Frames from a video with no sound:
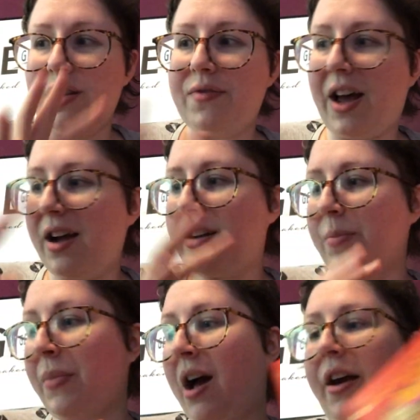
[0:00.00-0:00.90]
of that
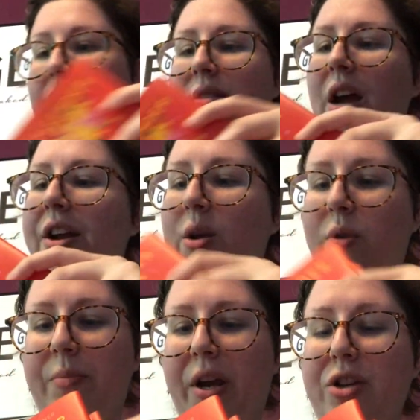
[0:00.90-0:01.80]
combined,
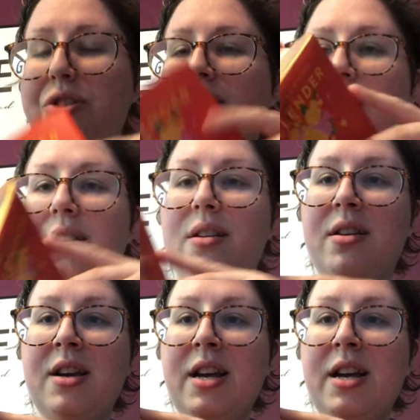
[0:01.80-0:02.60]
91 pages in,